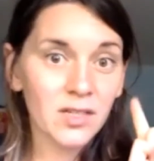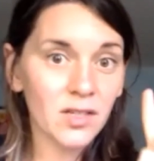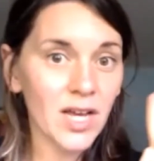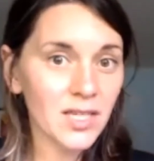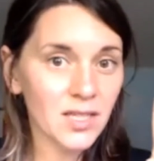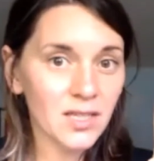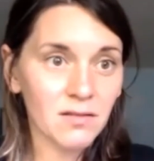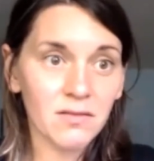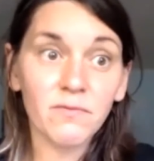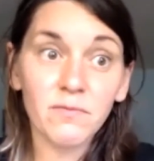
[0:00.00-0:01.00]
So that's
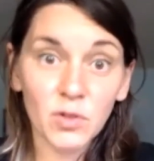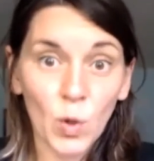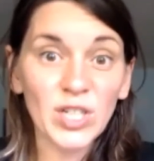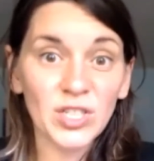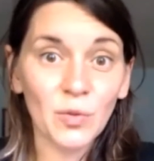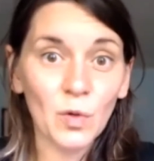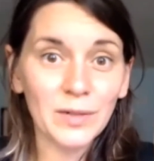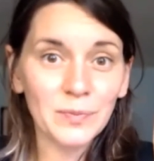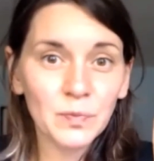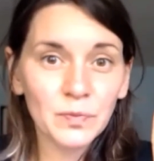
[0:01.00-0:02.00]
question 1.